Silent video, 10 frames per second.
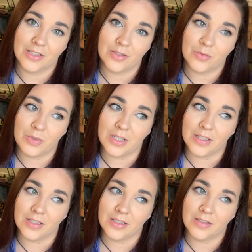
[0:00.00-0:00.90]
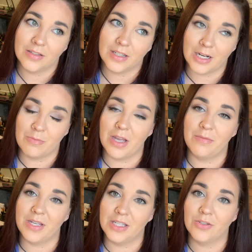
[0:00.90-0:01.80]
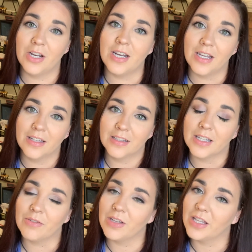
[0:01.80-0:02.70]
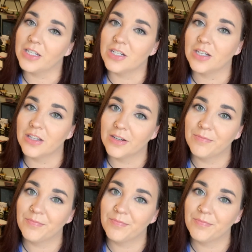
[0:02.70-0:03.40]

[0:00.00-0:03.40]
we that I met at basic training, that we liked each other.